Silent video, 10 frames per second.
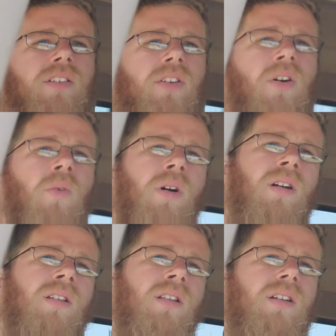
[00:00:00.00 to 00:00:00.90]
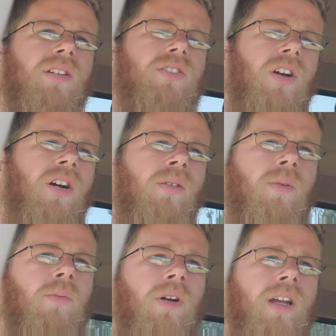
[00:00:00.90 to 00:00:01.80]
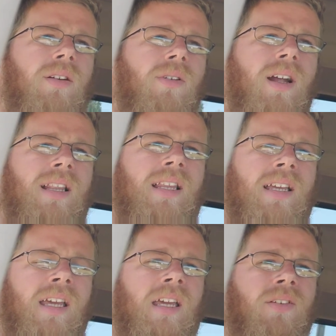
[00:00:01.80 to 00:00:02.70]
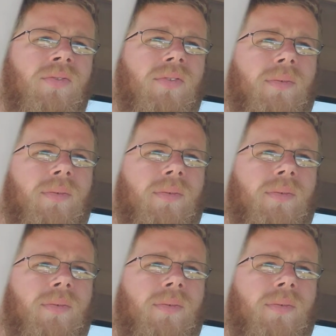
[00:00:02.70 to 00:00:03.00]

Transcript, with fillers: So we're a little concerned when we're getting ready to leave.